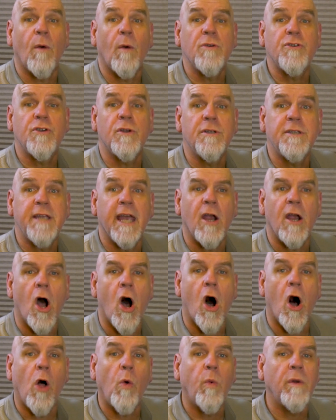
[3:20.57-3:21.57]
I want you to take
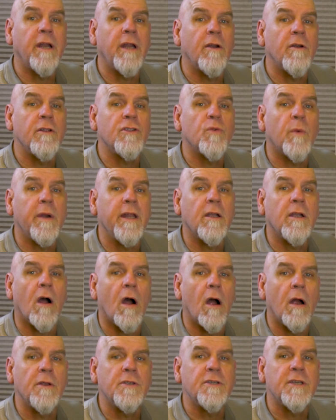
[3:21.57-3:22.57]
all 120
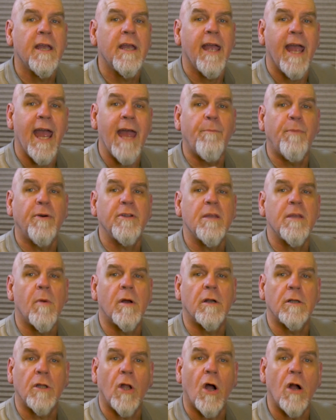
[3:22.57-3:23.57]
cards and put them
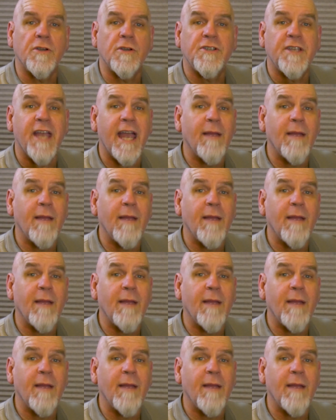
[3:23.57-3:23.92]
on a large